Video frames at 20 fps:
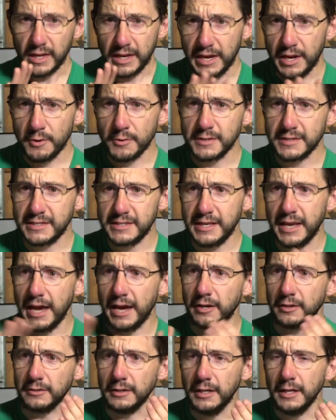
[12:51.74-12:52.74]
here in
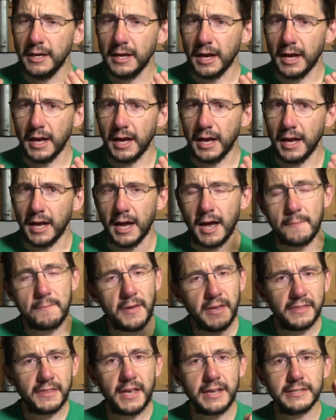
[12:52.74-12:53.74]
Seattle. A
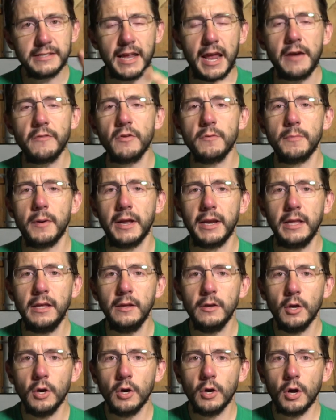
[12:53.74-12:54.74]
big thanks to everybody
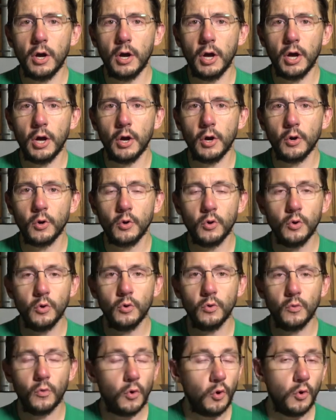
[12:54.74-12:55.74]

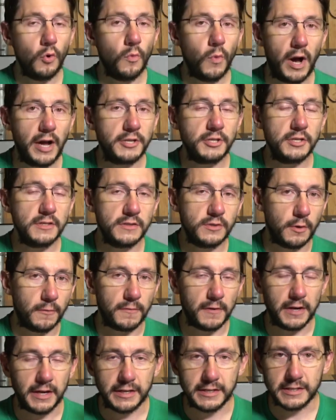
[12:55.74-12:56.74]
who watches. Don't
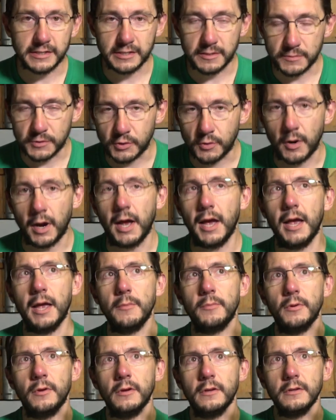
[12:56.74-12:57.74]
forget to
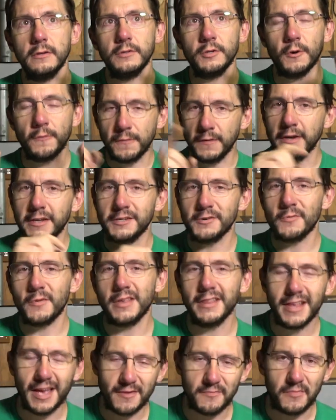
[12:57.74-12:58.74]
subscribe. Don't forget to
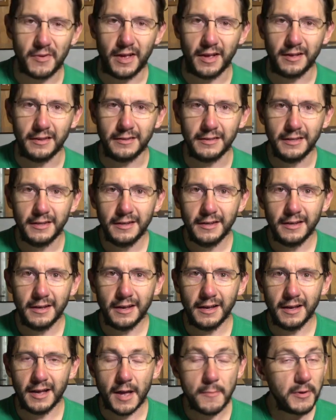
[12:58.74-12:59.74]
ring that bell.
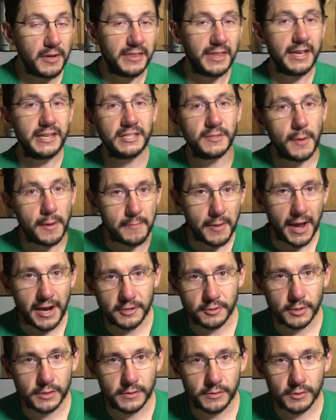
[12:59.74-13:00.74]
A big thanks to my
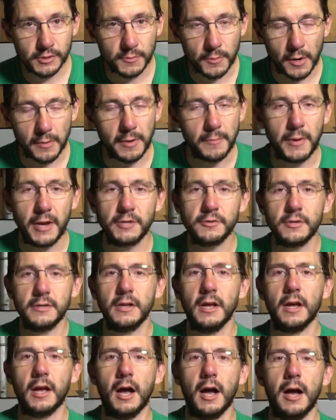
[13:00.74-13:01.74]
patrons who support me at
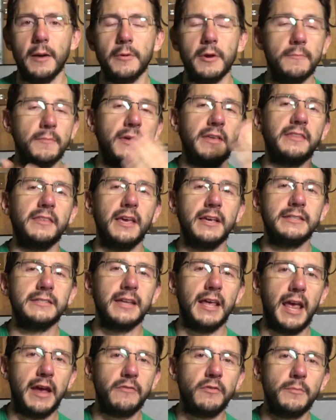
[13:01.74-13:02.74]
patreon.com, and a big thanks
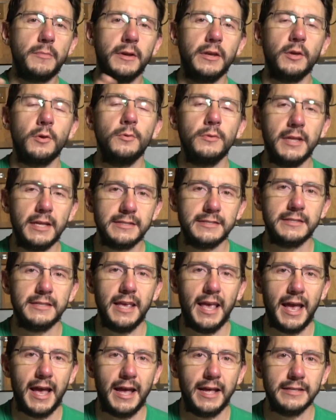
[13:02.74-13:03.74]
to everybody who lets
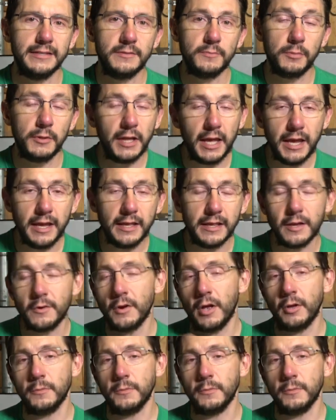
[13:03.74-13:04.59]
the ads play. That